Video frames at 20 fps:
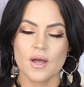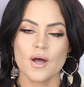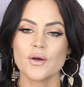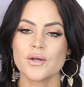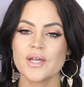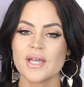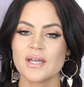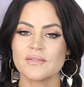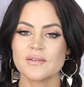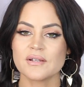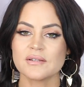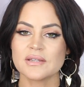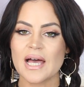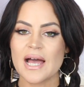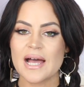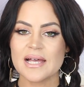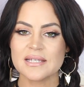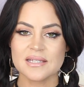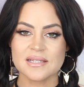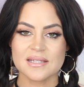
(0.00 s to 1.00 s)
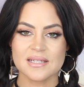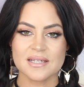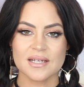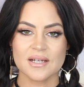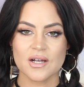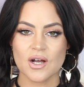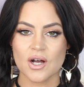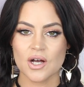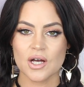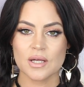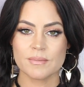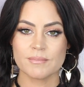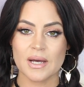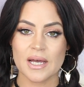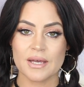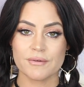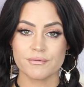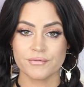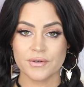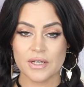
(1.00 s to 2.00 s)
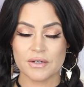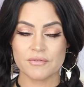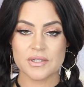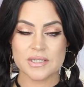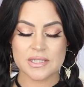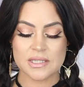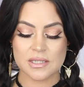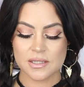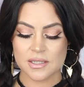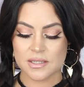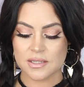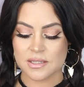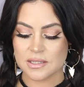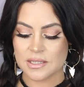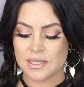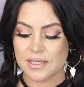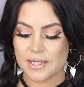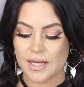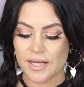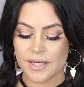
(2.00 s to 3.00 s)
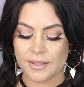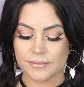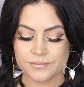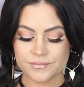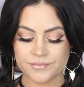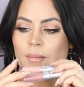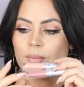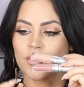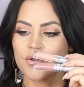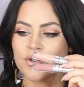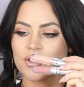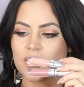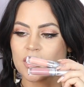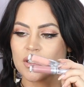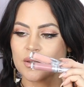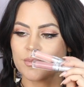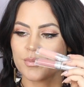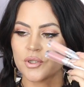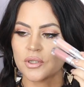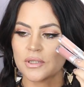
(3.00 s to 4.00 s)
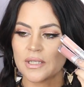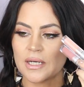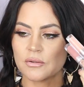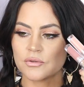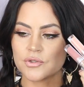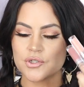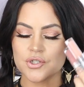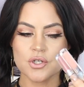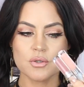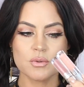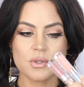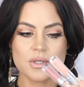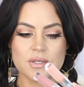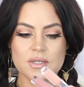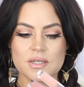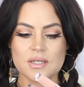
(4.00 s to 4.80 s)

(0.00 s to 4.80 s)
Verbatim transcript: Okay, and the last thing on my favorites list today, I'm only going to pull out two of